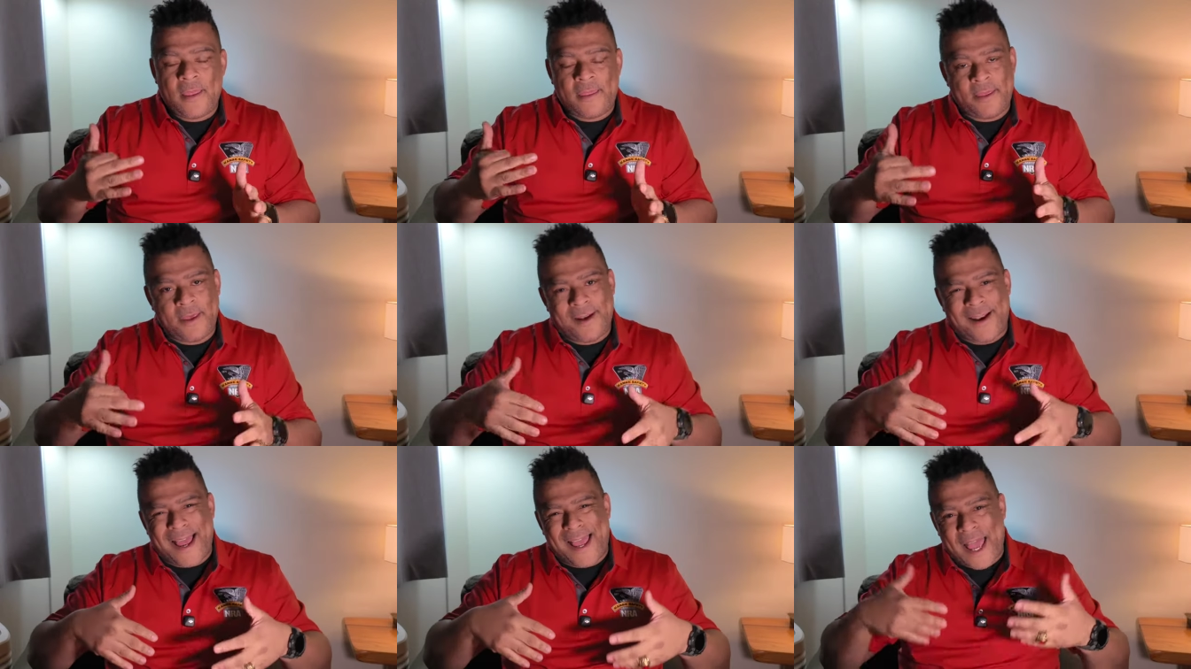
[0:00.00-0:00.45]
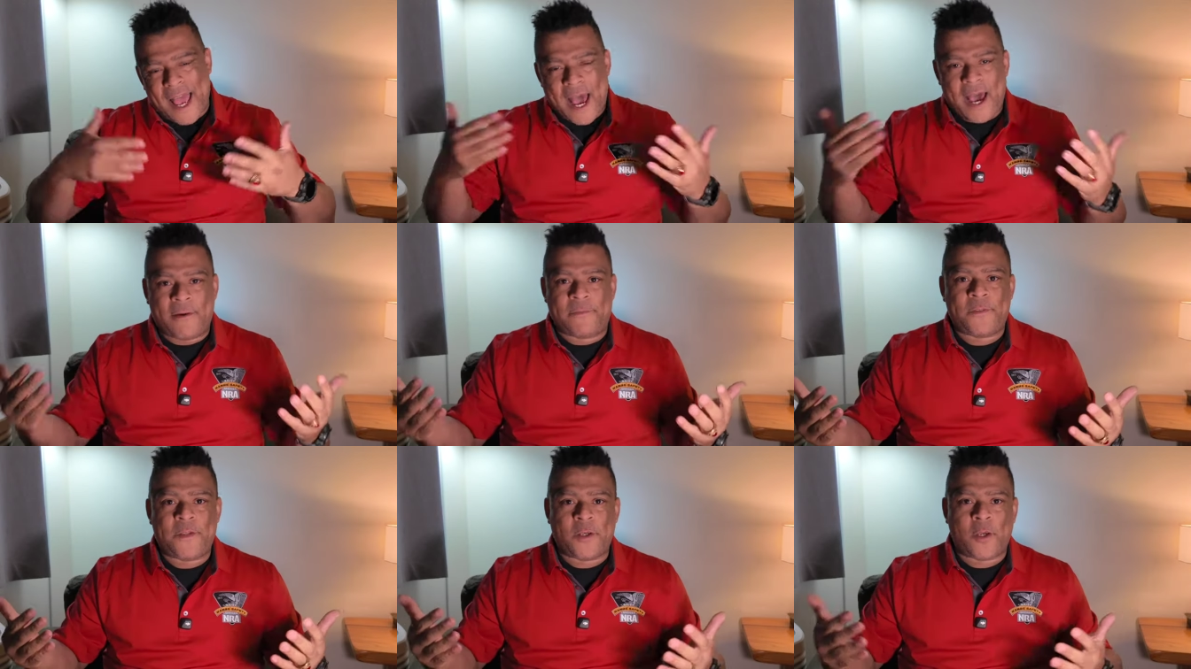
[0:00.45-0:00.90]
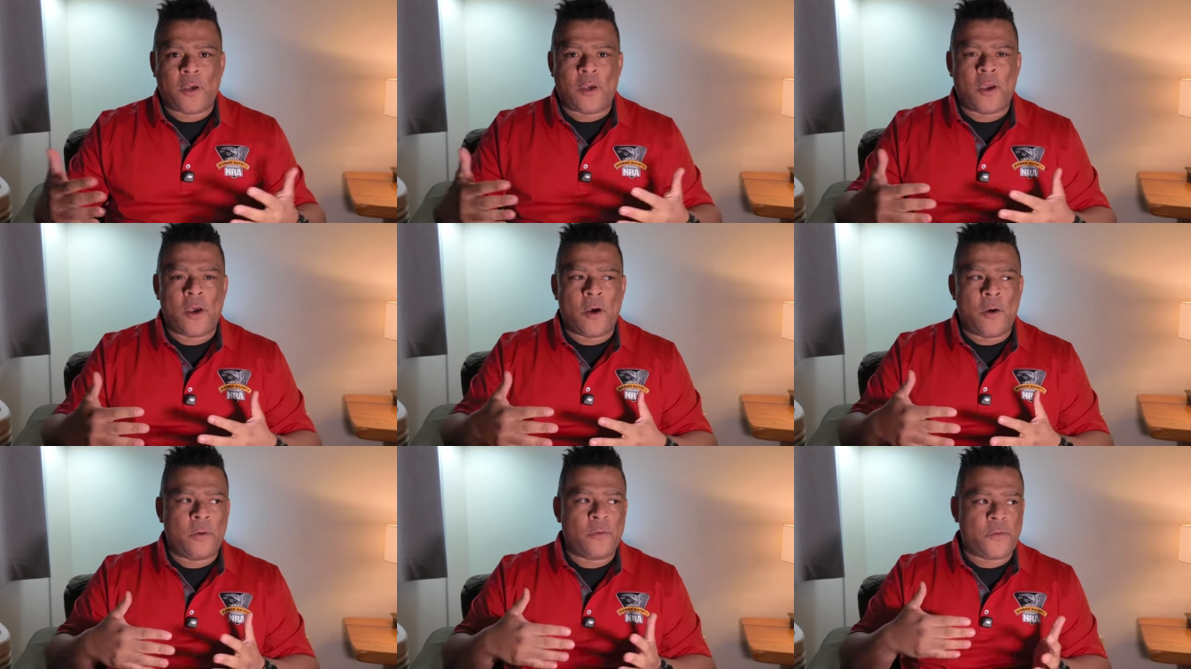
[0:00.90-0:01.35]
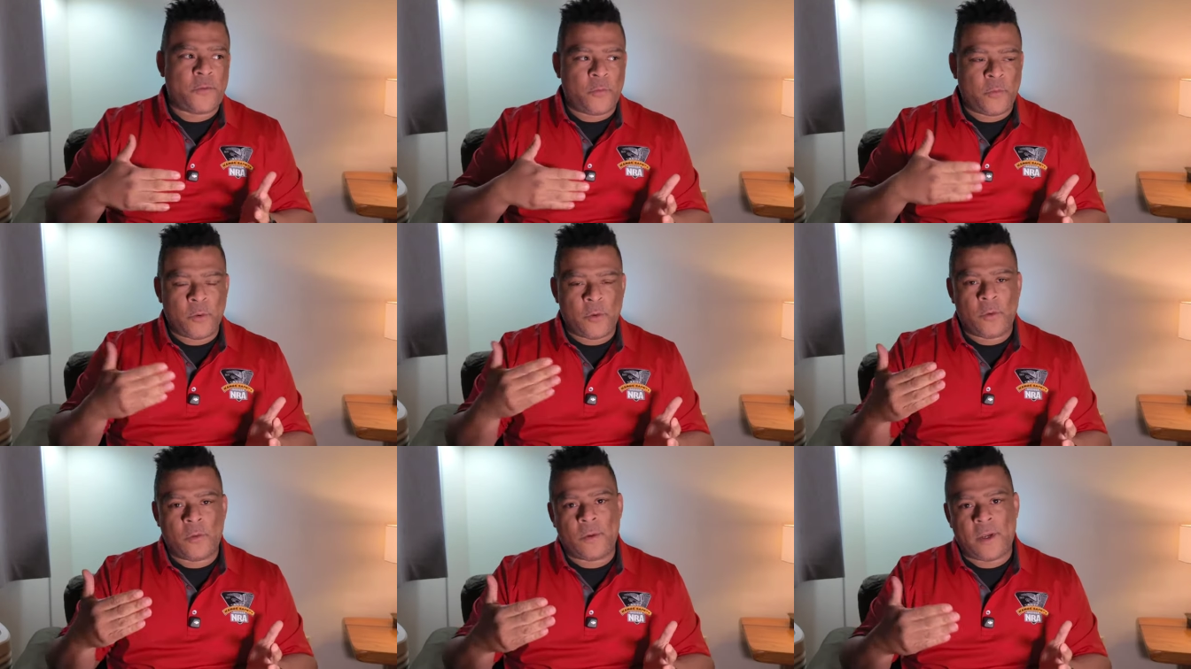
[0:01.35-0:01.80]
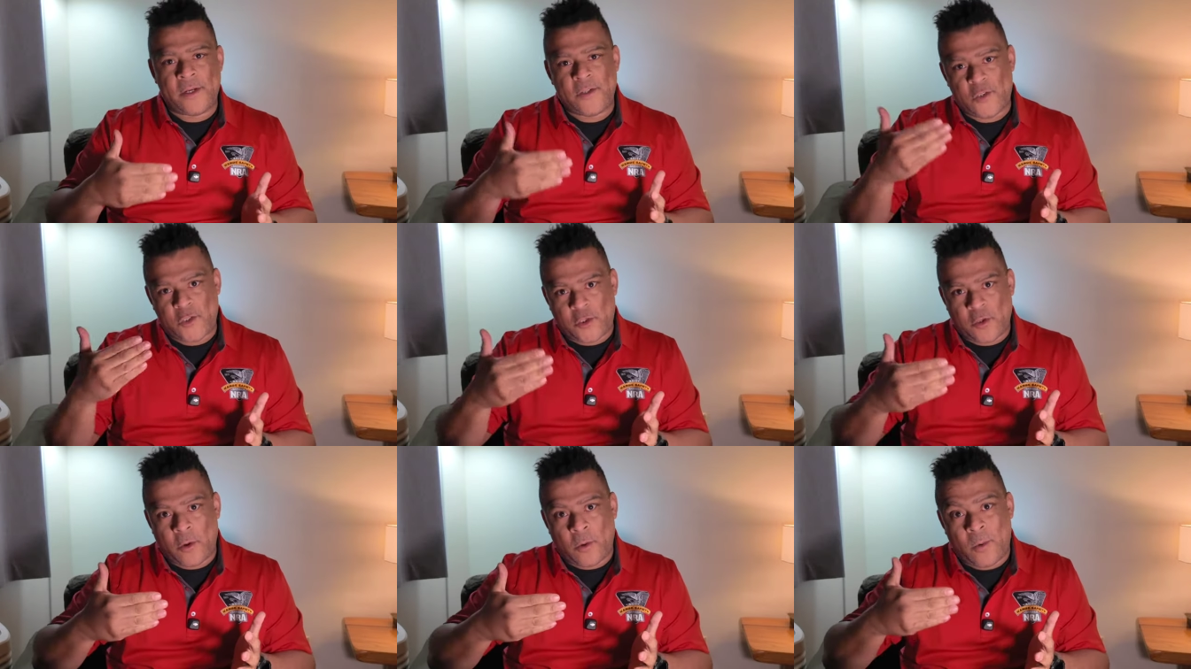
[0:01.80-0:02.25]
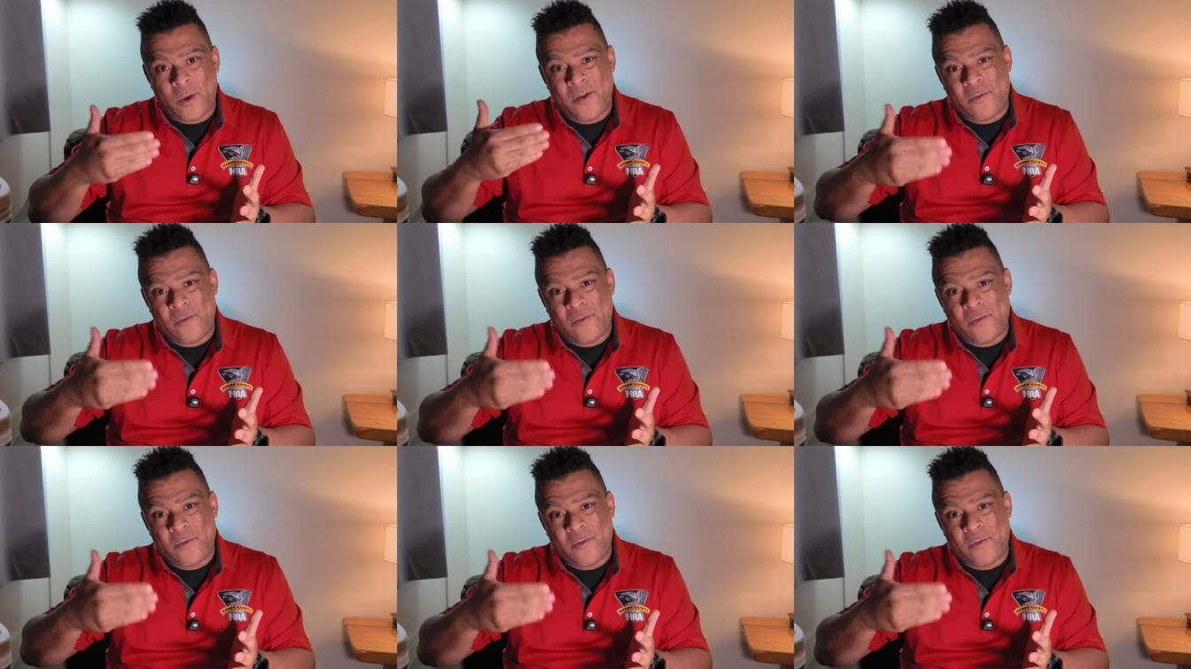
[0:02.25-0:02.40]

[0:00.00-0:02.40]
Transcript: that I have to go through and show